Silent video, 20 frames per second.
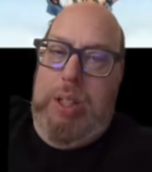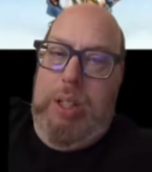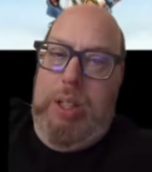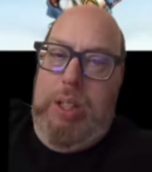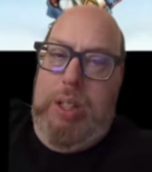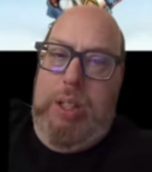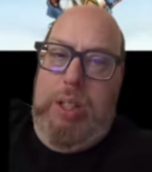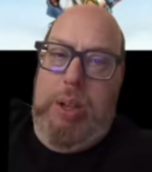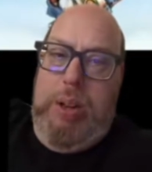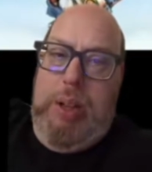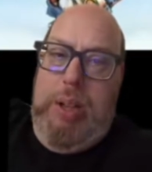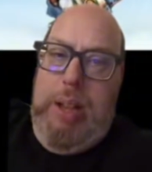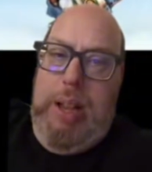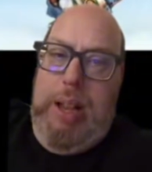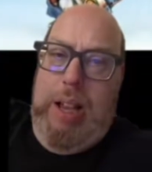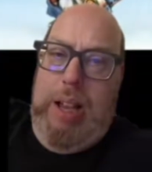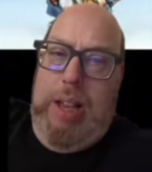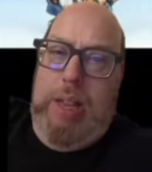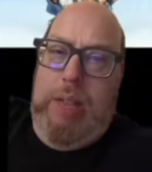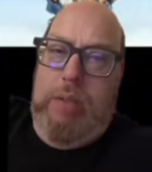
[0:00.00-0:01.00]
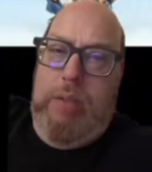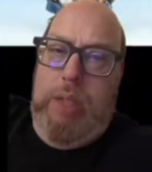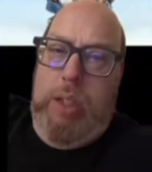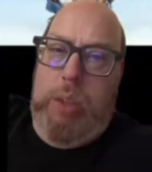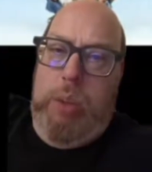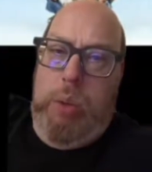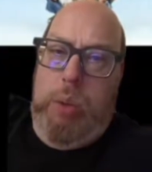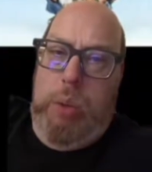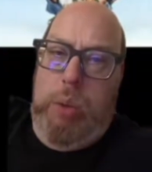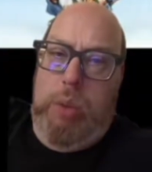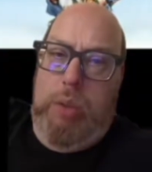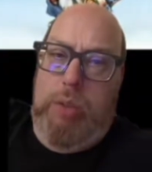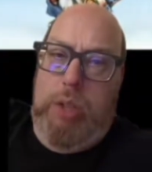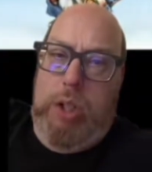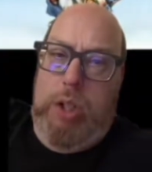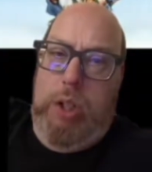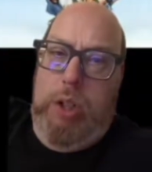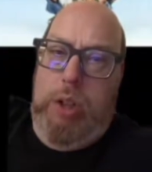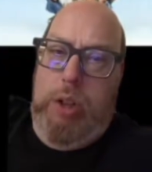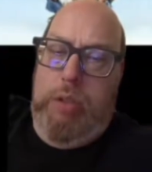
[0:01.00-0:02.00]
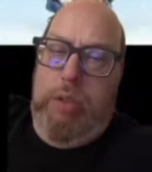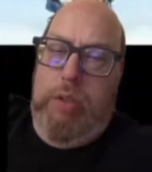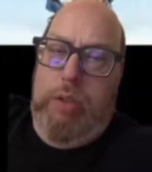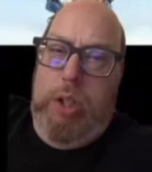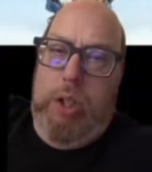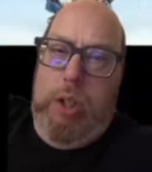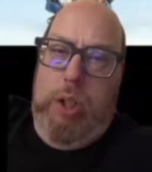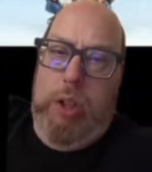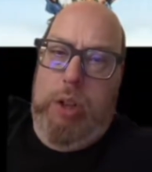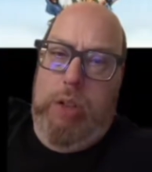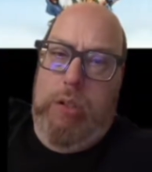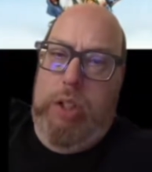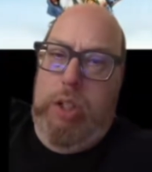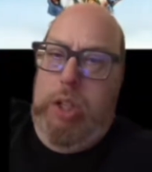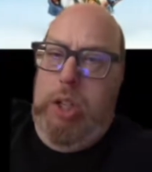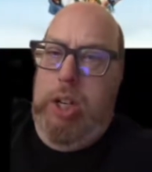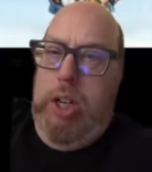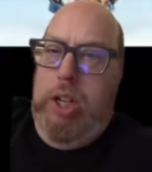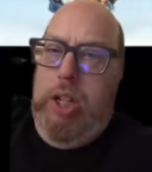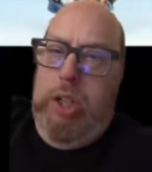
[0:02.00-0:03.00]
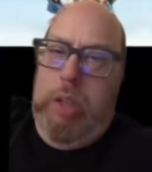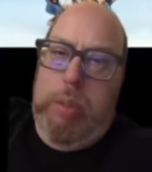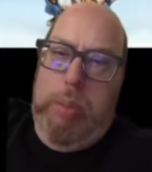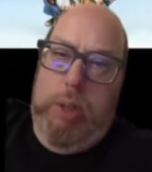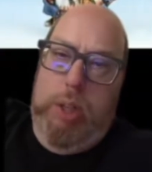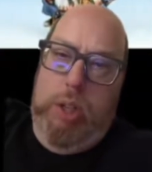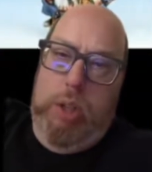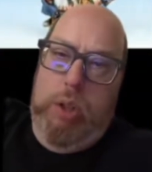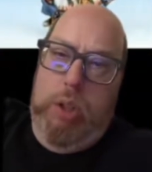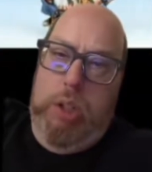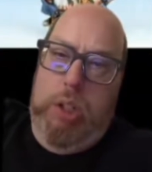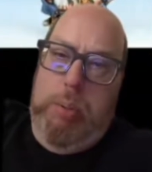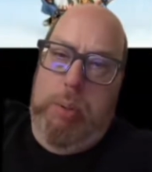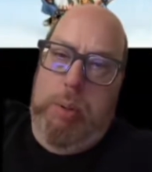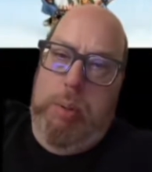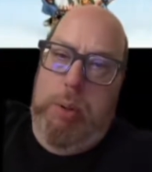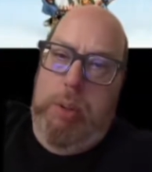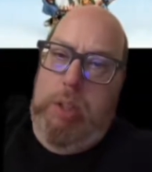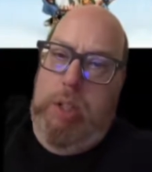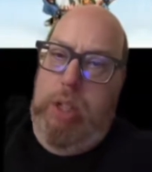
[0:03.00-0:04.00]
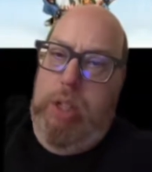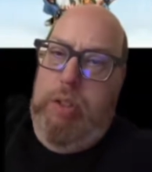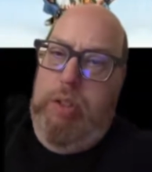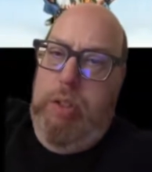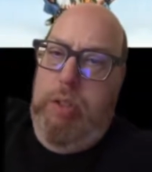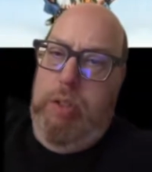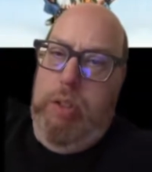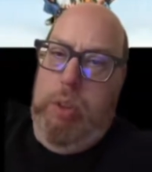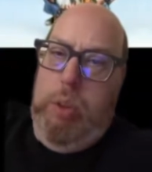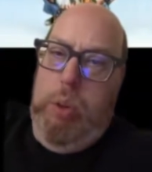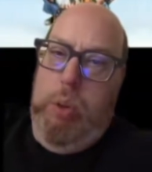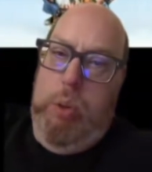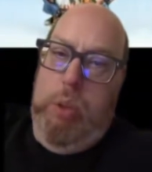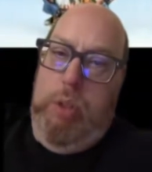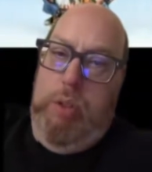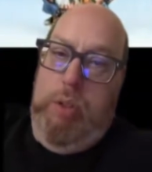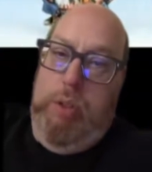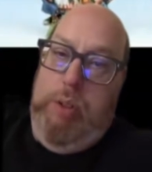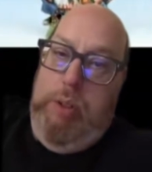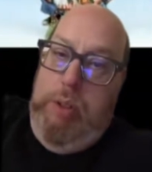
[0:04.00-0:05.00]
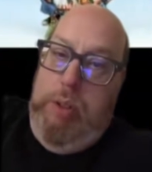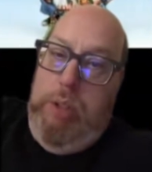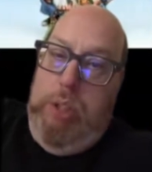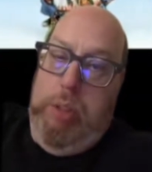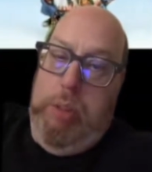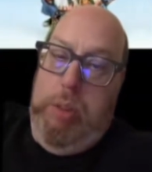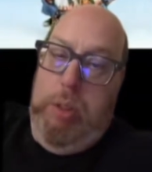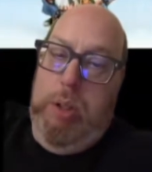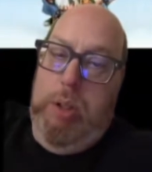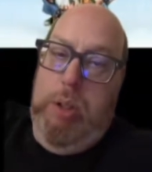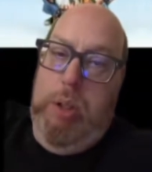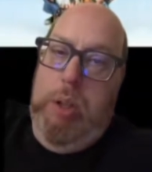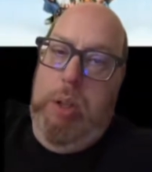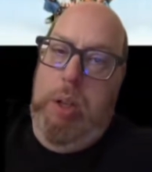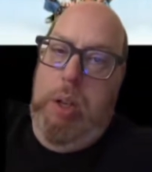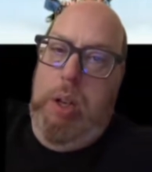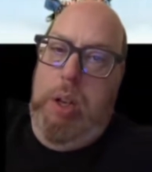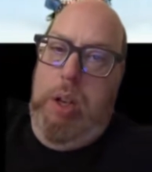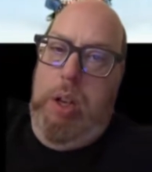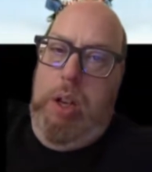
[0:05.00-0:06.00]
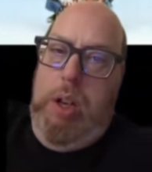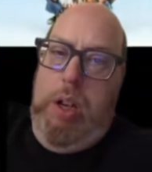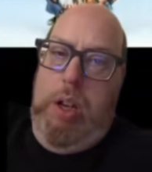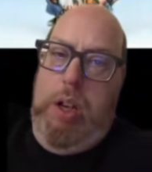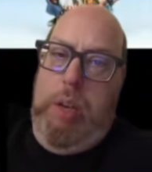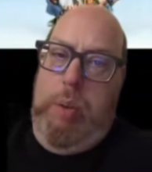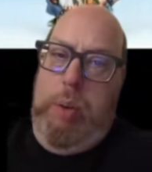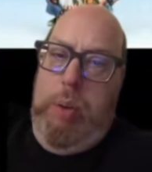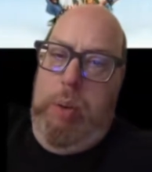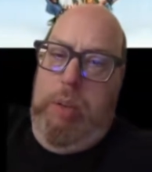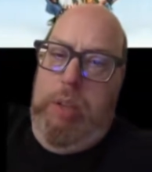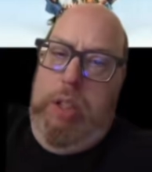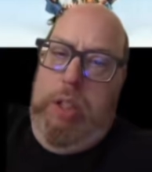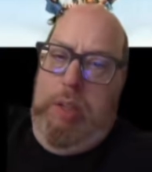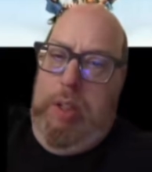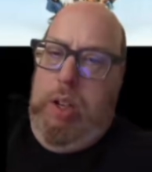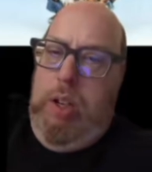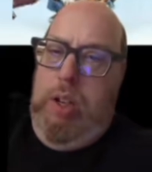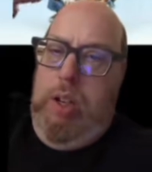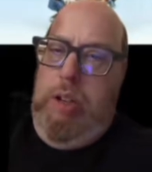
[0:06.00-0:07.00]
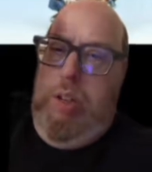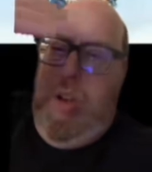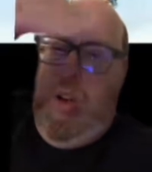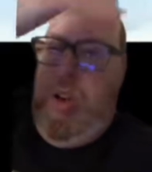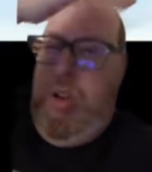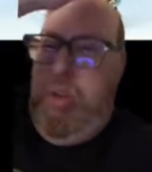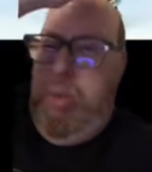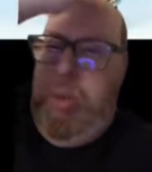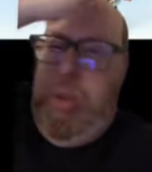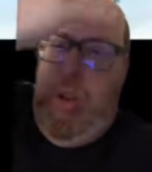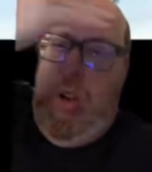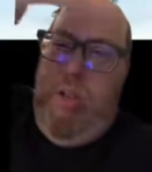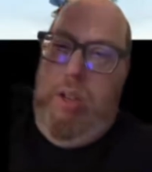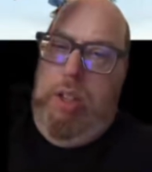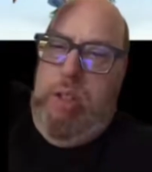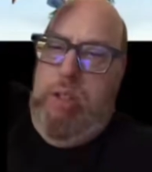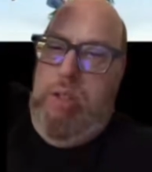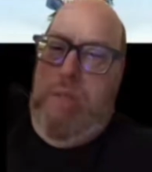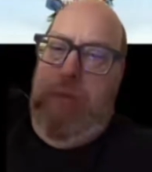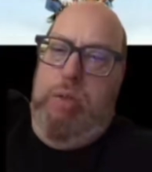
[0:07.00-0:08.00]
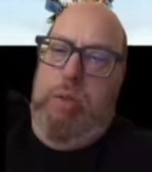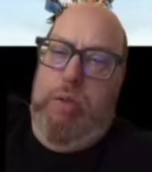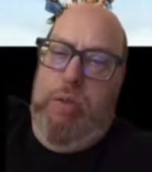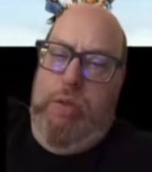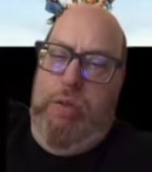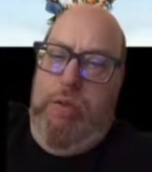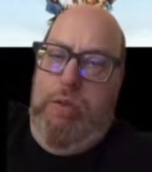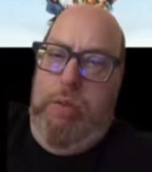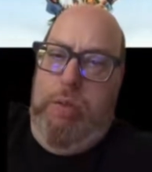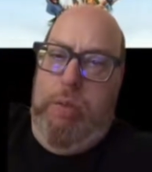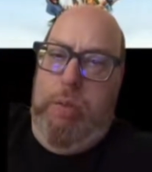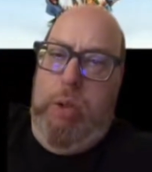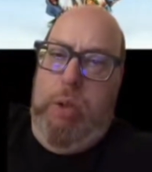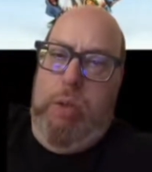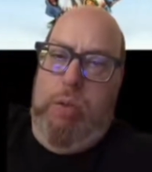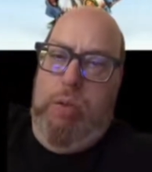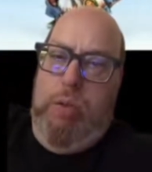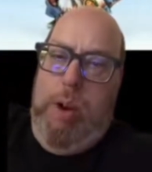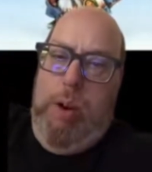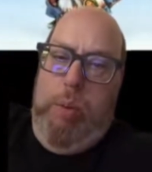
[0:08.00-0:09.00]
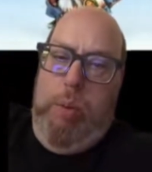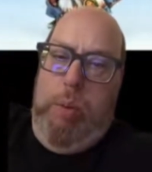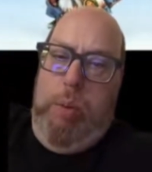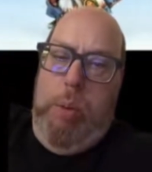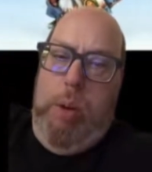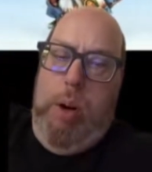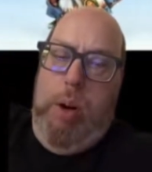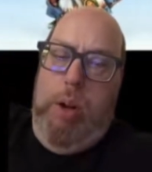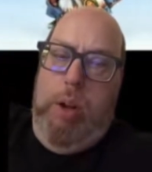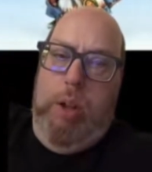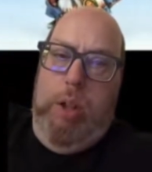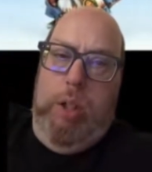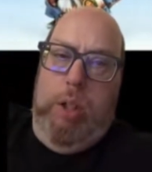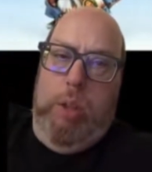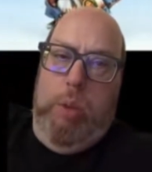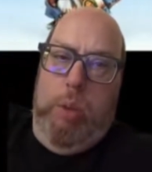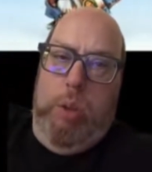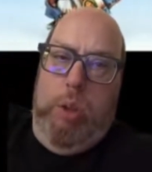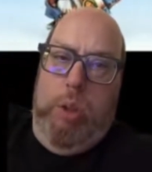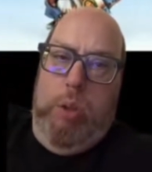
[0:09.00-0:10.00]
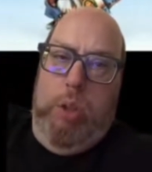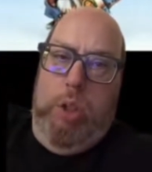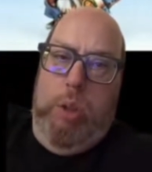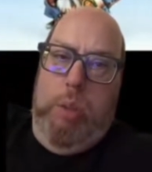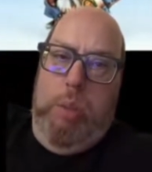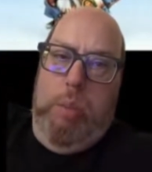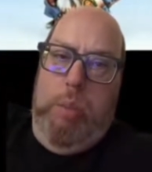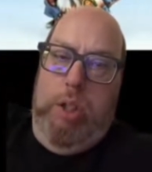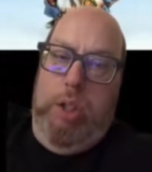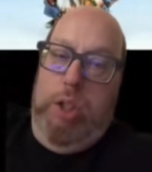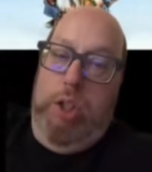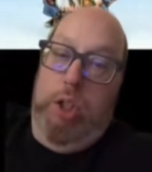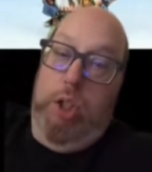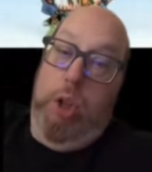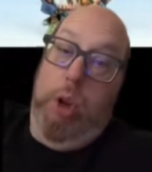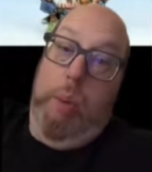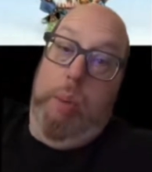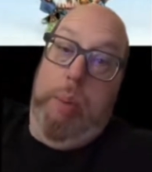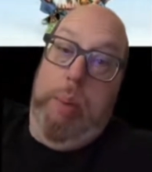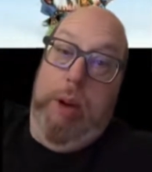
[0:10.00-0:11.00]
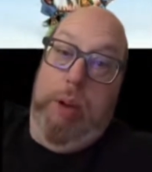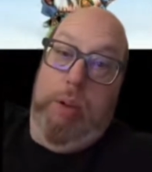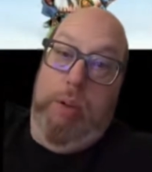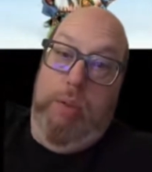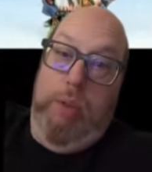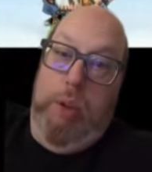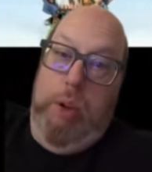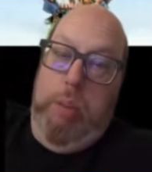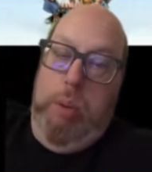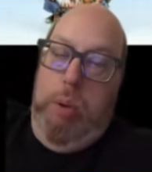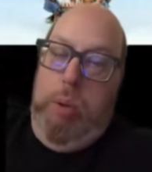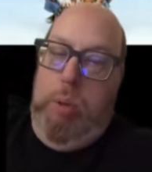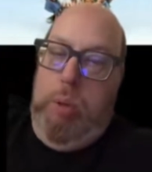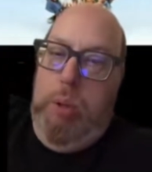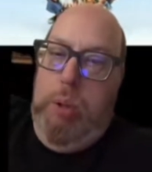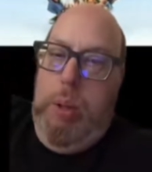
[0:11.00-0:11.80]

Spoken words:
So yeah, it's the sword and the staff. The staff has changed, but it's got similar motifs. The sword is very, very similar. And obviously that kind of half-moon crescent crown part is also still present, just a lot bigger on the new model.